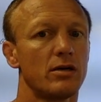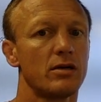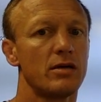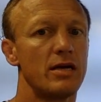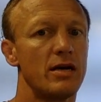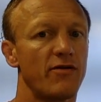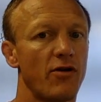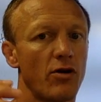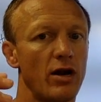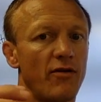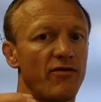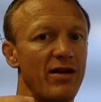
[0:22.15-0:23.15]
Heat it far
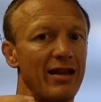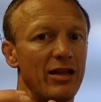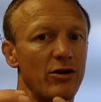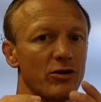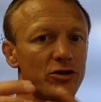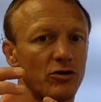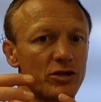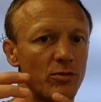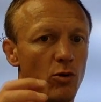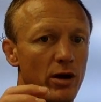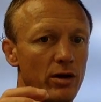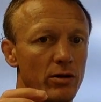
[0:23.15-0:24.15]
enough, that liquid starts to
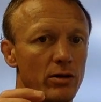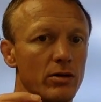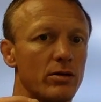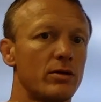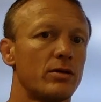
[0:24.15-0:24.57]
boil,